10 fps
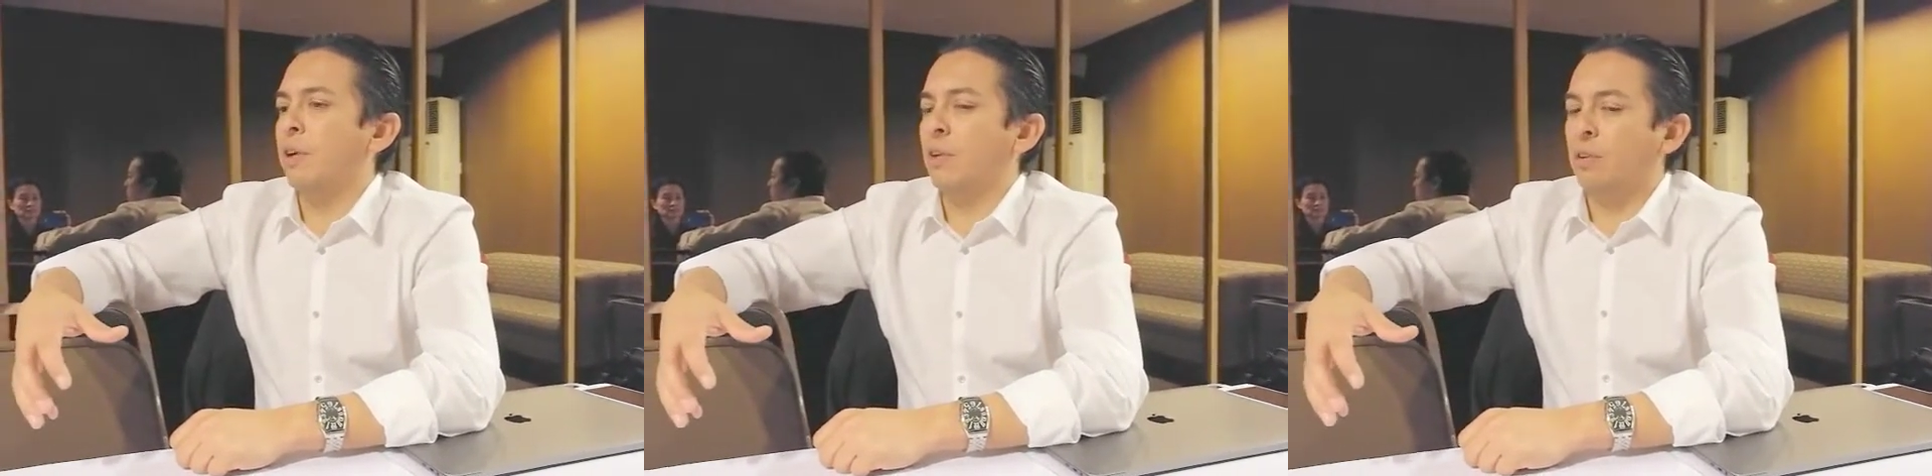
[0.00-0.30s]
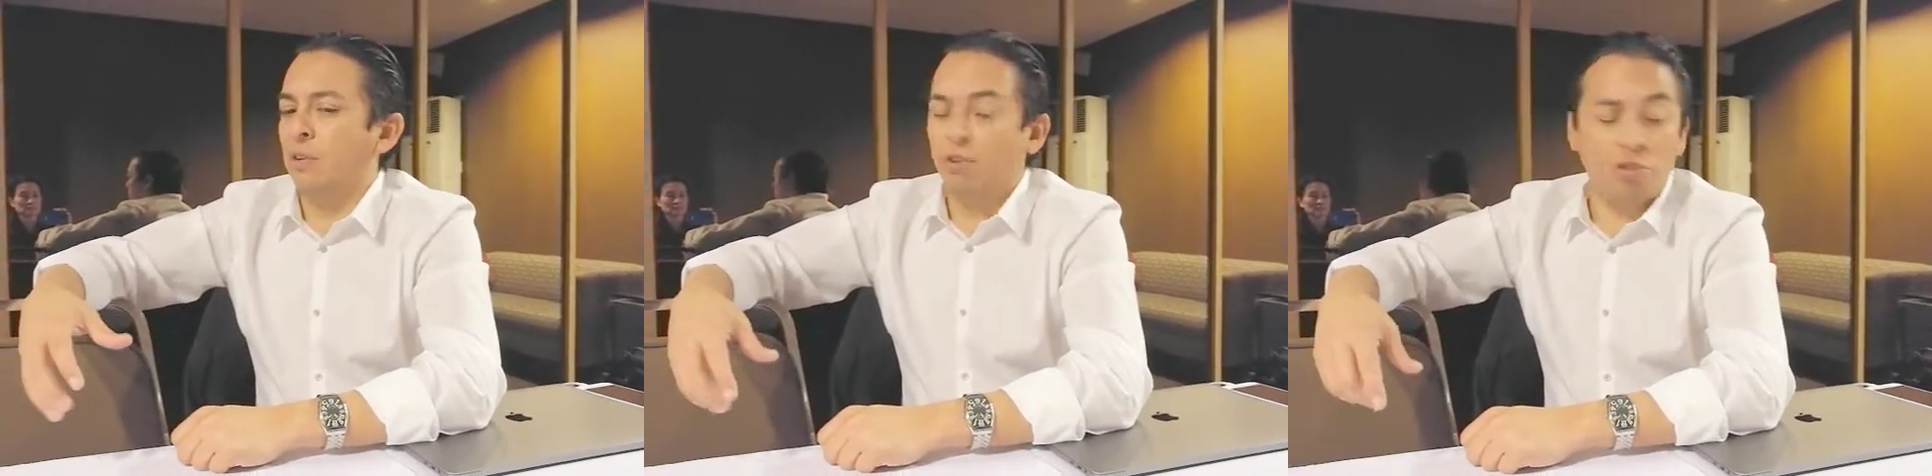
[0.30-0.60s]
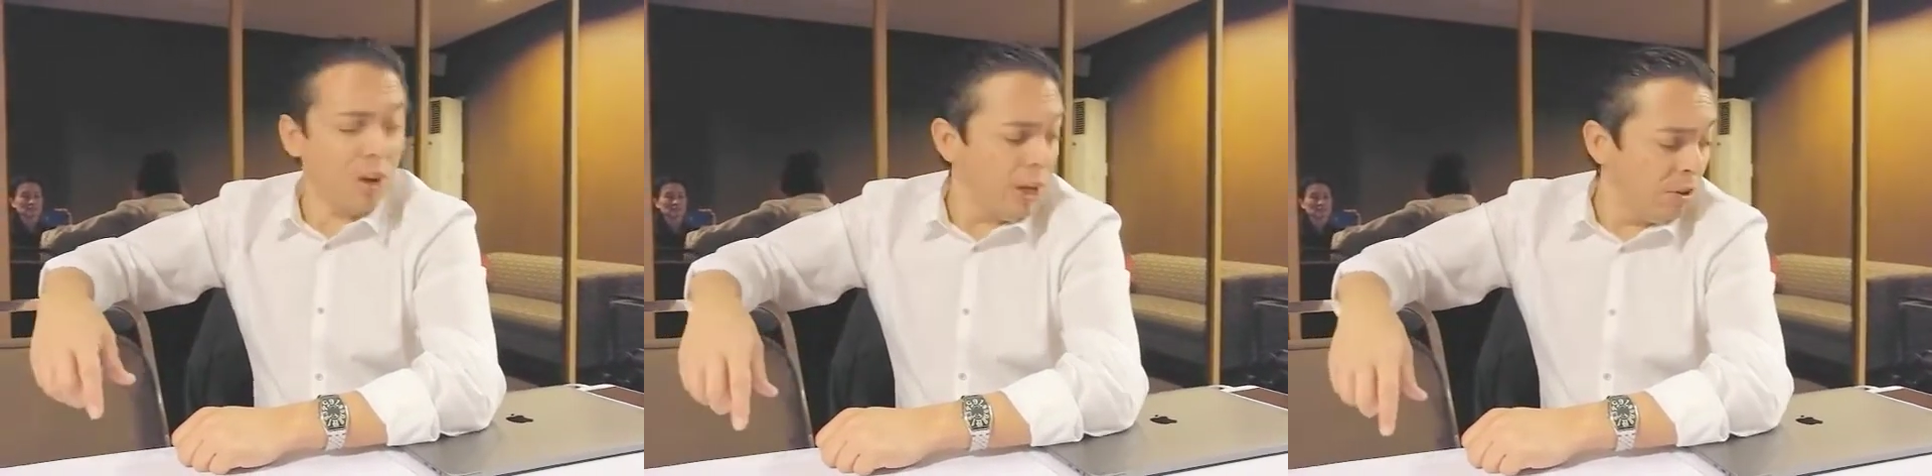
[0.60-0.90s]
It's to
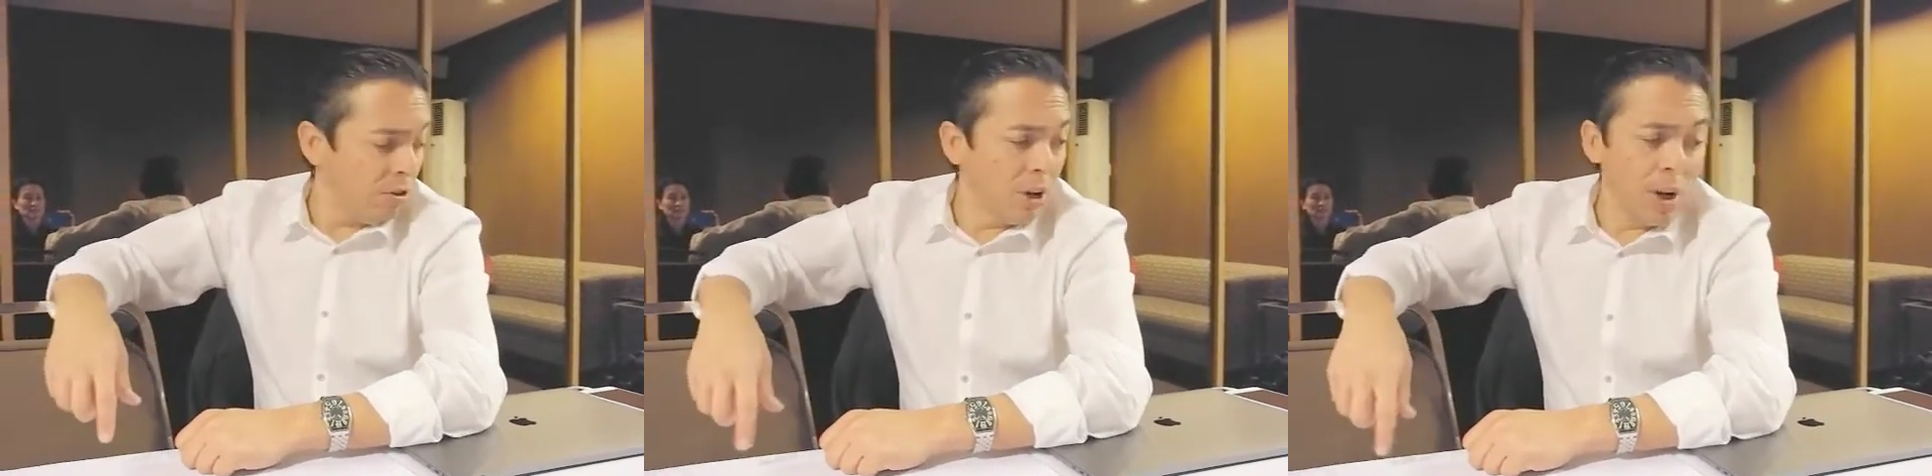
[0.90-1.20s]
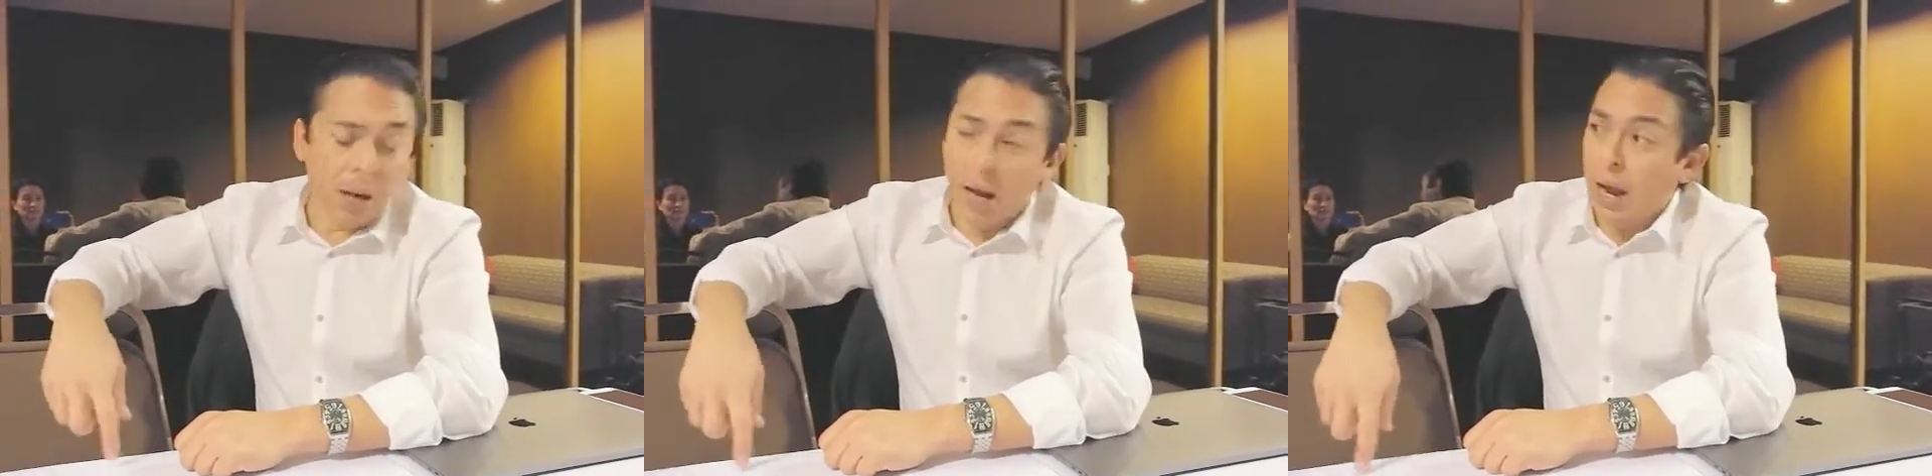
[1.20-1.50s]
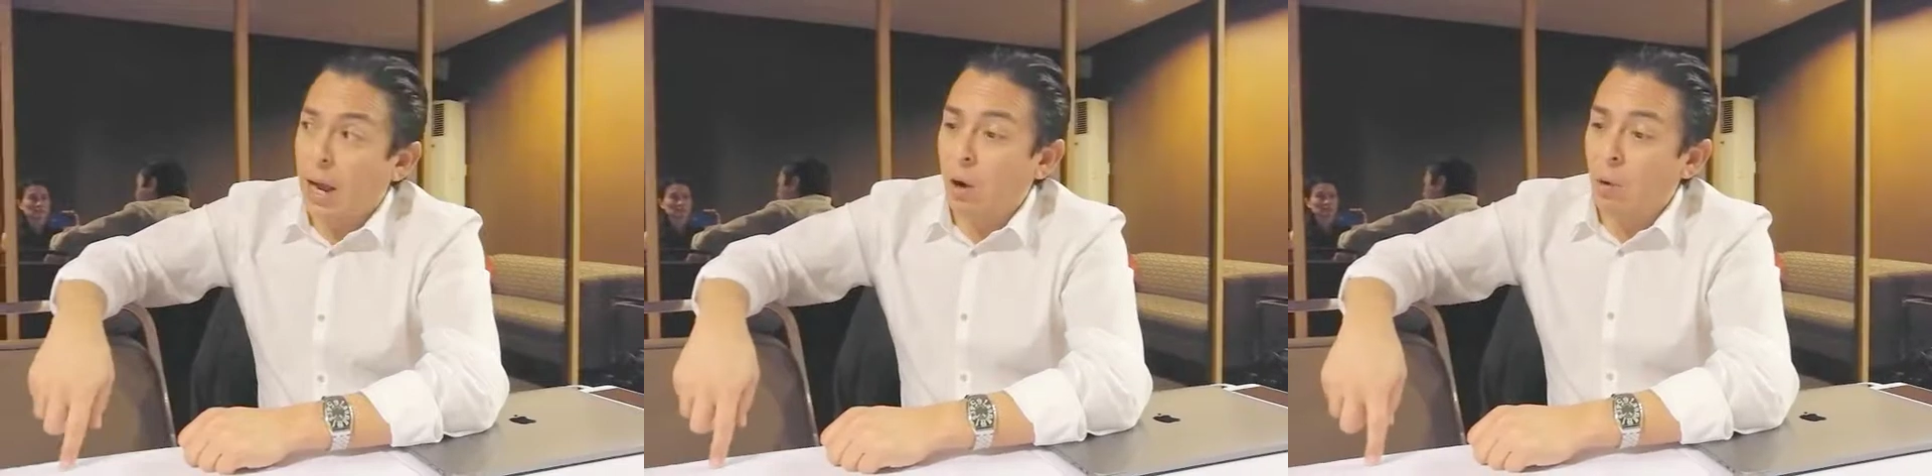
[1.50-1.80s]
change
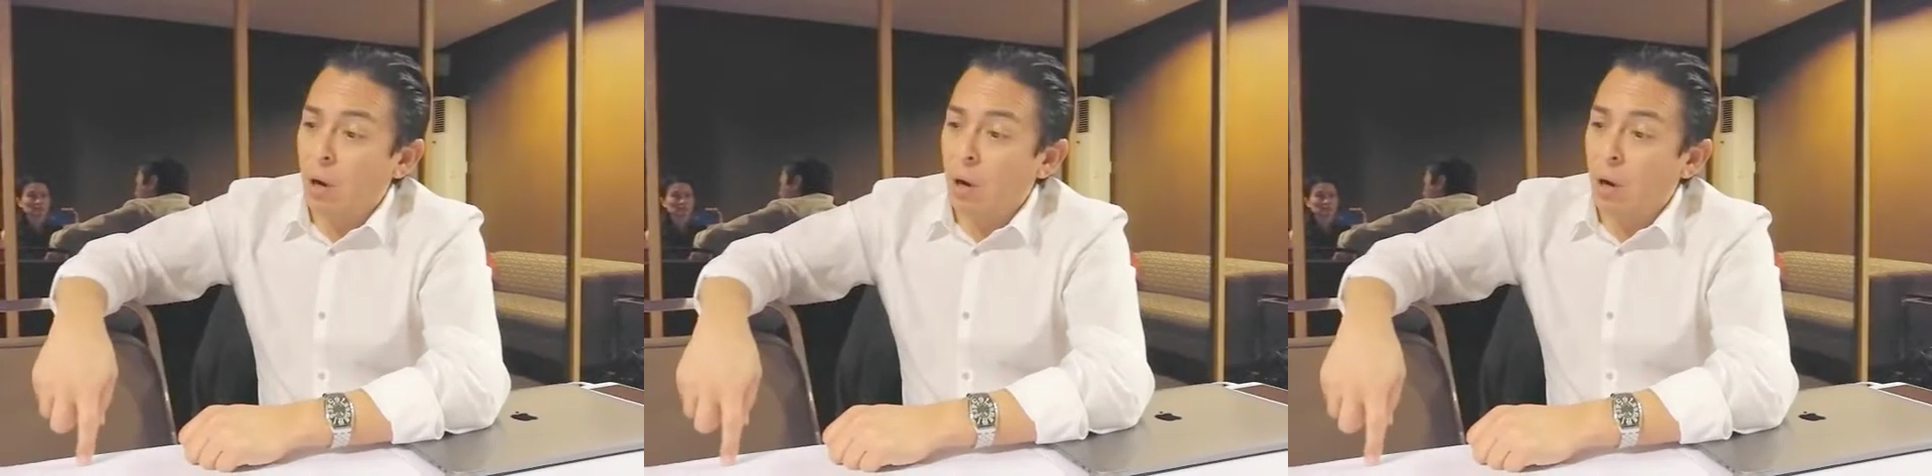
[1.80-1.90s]
how